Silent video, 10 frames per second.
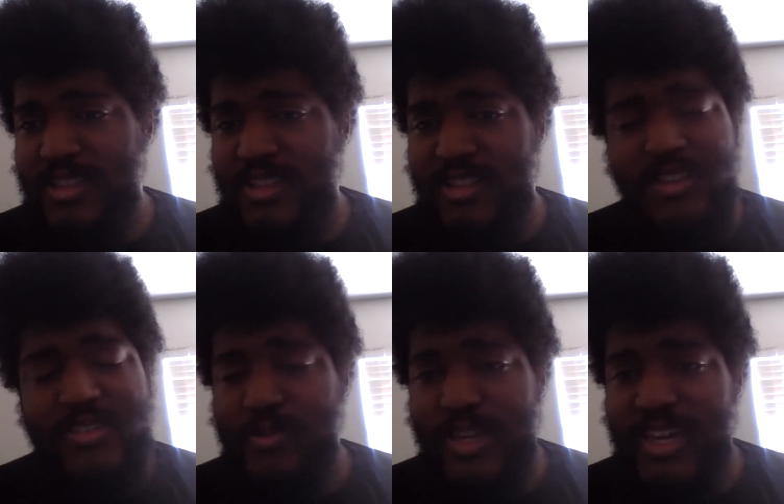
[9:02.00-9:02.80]
these
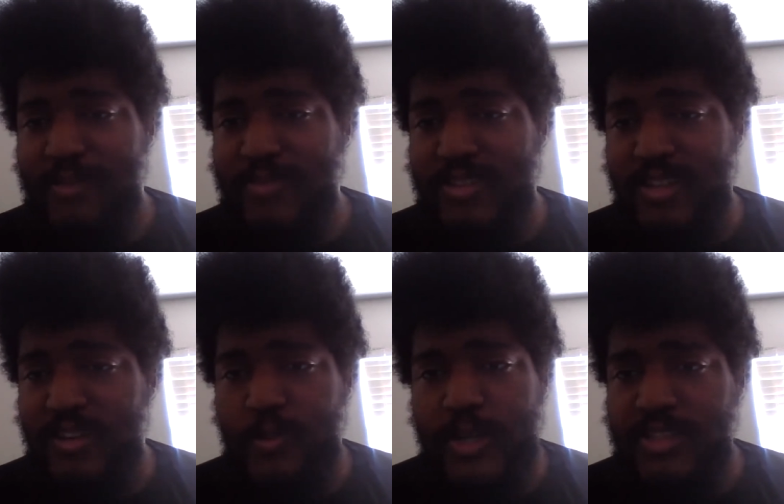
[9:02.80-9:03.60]
two games are
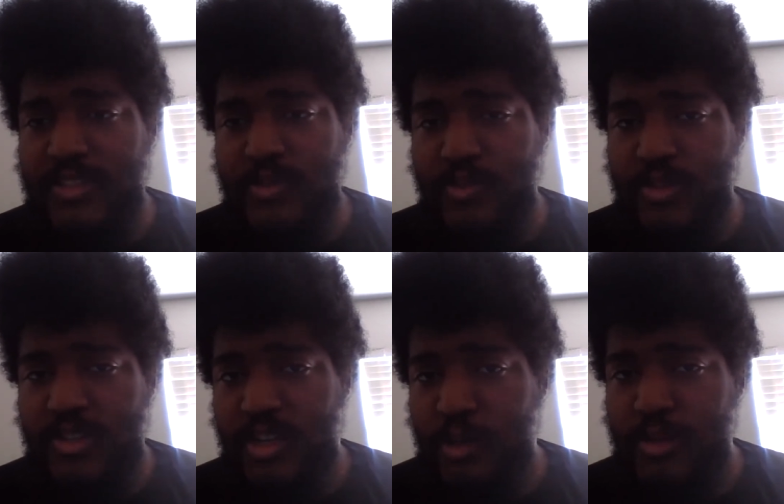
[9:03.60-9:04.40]
going to
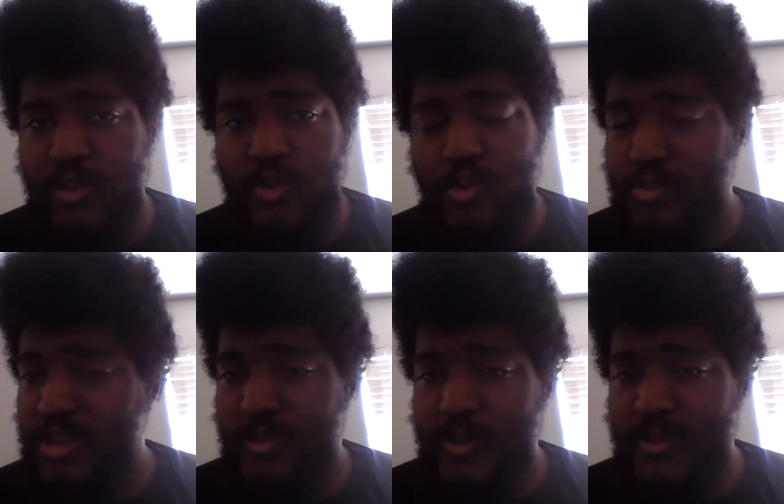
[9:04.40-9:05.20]
determine who will be
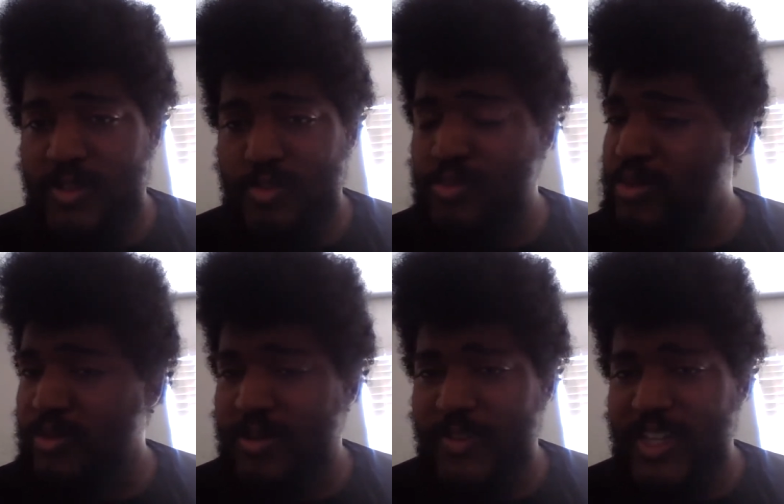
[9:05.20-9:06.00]
going to the Super
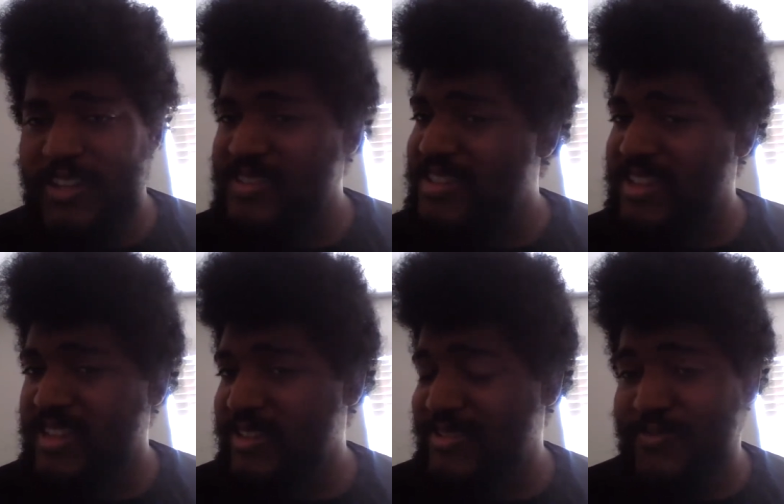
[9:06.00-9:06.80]
Bowl. I mean, there's
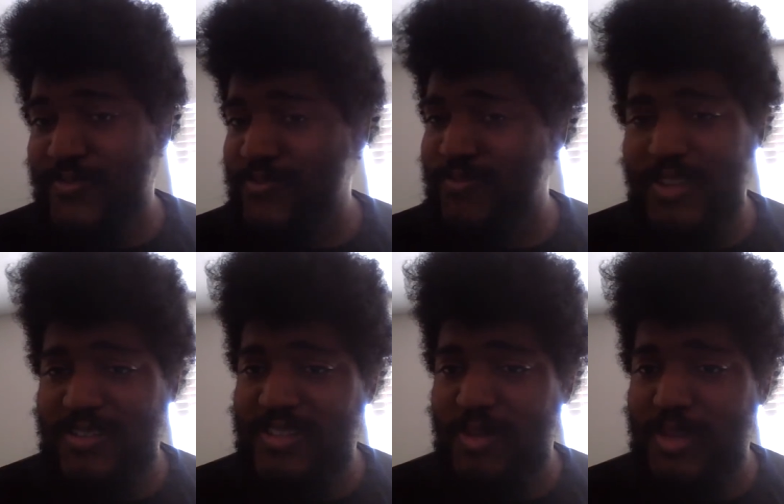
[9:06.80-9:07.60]
there's there's
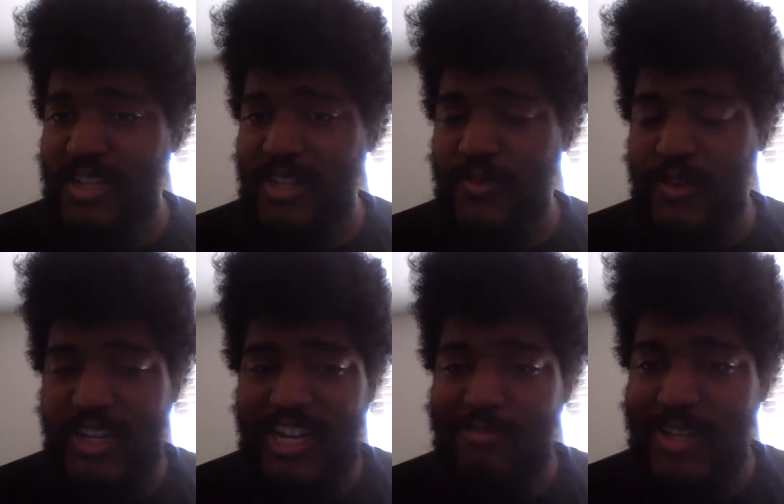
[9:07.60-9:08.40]
so many different
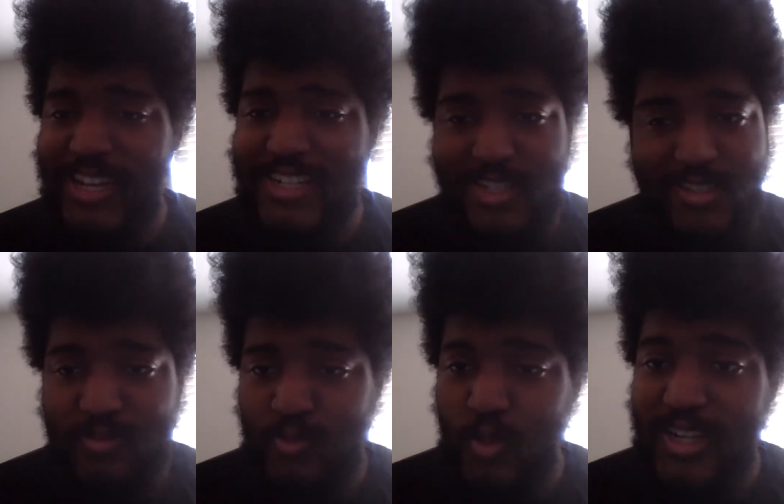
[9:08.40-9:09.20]
combinations
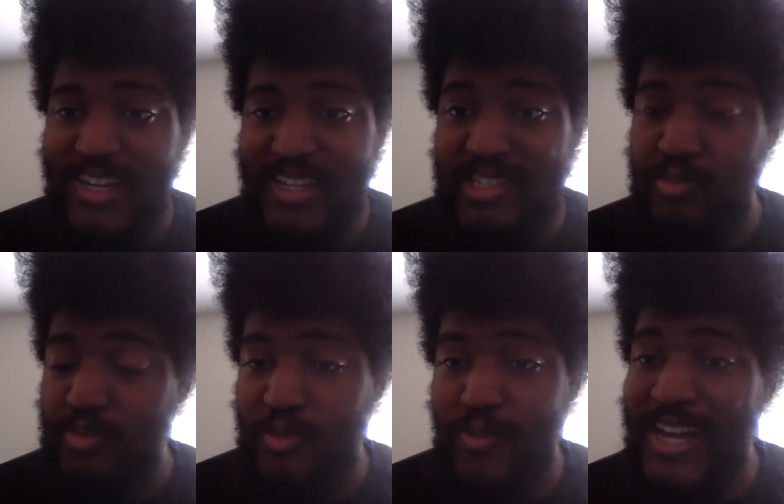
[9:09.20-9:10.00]
of what kind of Super
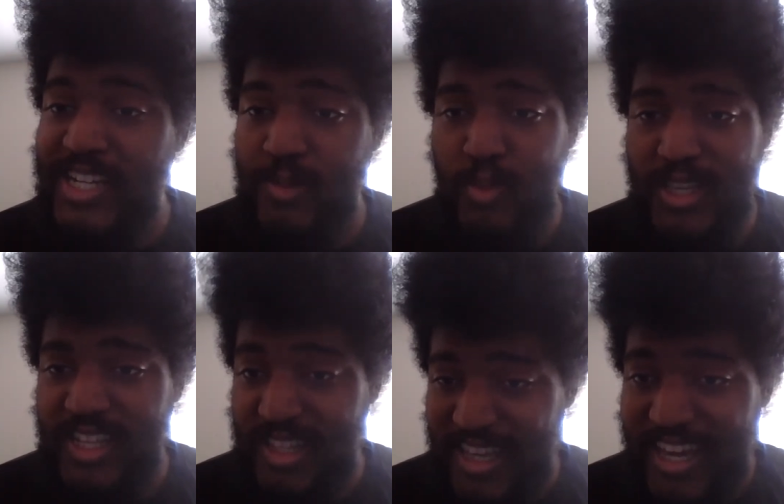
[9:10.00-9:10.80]
Bowl matchup we can
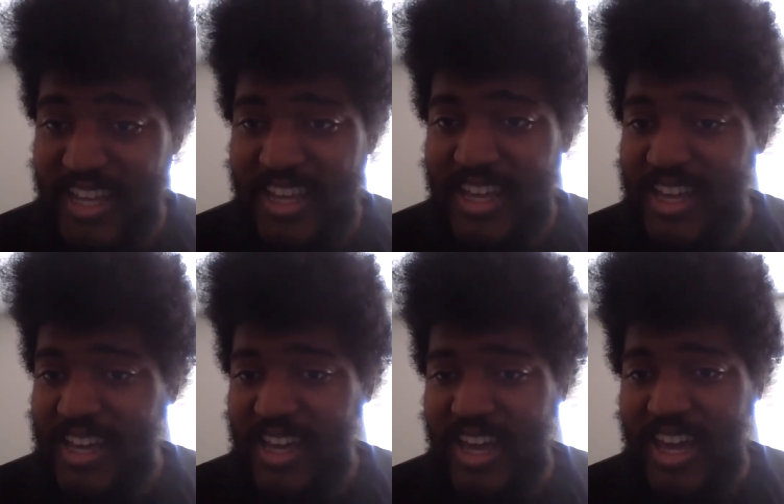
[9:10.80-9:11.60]
get,
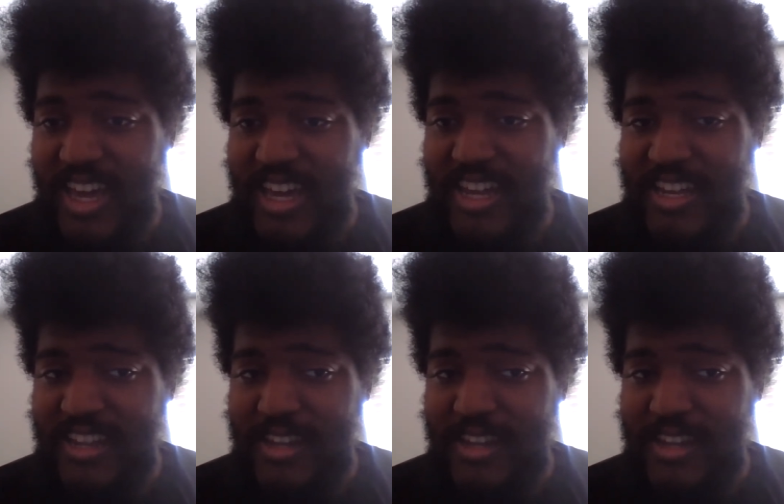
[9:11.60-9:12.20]
and